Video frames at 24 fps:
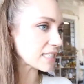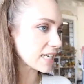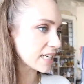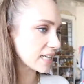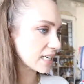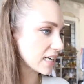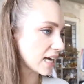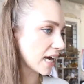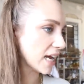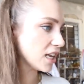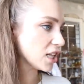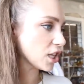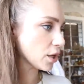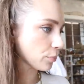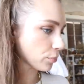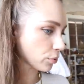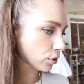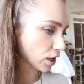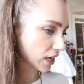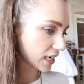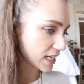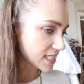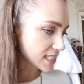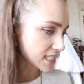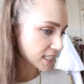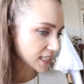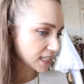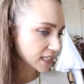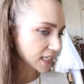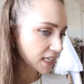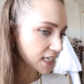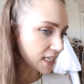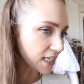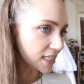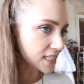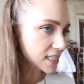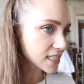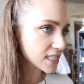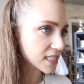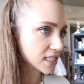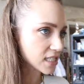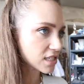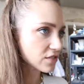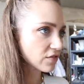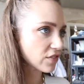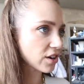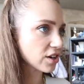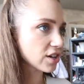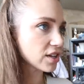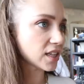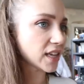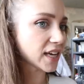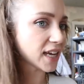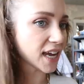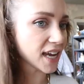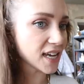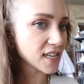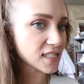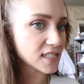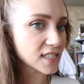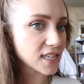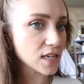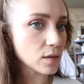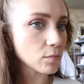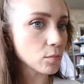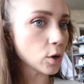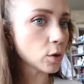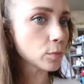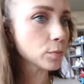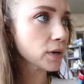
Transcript: like kind of the pricing that it is. It's very like antique mall